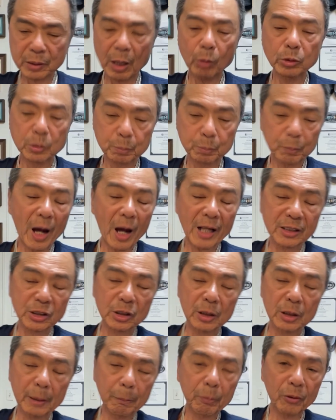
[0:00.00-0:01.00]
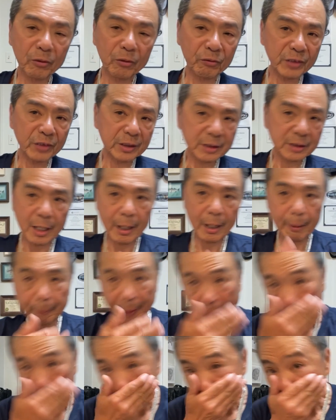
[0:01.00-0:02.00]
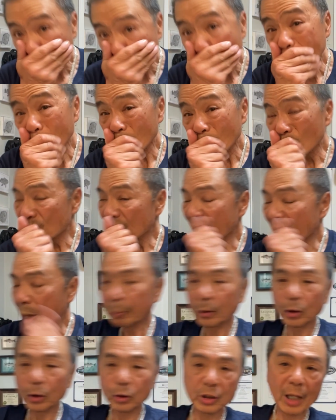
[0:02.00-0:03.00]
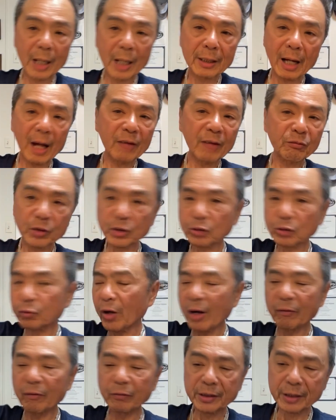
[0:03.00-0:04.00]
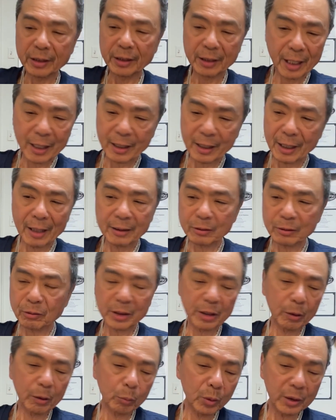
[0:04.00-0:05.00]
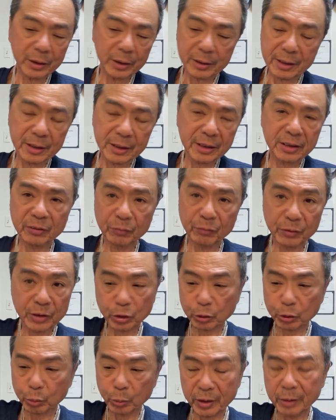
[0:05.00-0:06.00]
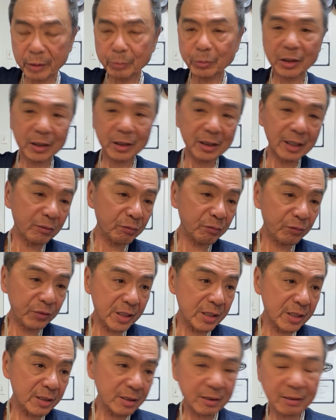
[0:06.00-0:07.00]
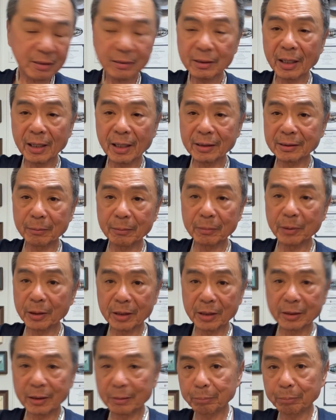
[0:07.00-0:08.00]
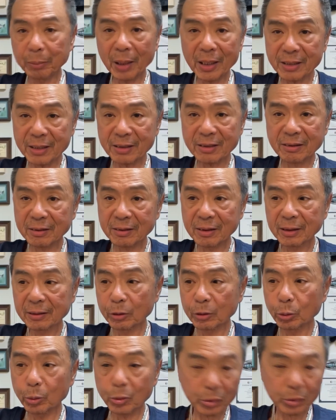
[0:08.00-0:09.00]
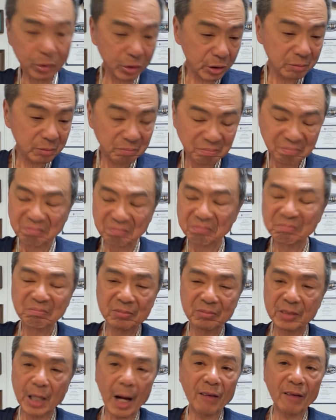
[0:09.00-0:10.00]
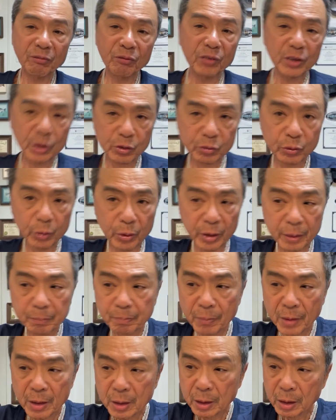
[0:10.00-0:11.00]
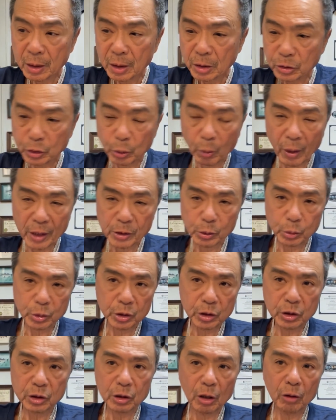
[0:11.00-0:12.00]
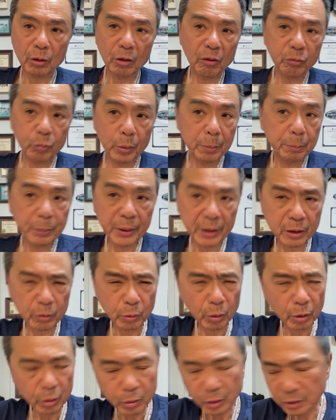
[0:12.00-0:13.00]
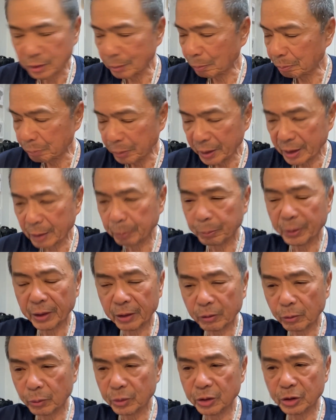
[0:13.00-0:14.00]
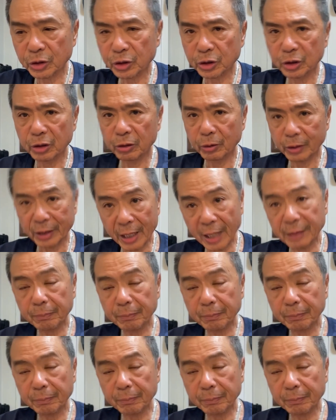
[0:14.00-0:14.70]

that was actually perfect timing because I fish for everything. I don't care what it is. If it swims, it got fins, and it bites, lures, I fish for it. So I usually start off with pickerel. Caught some big pickerel this year,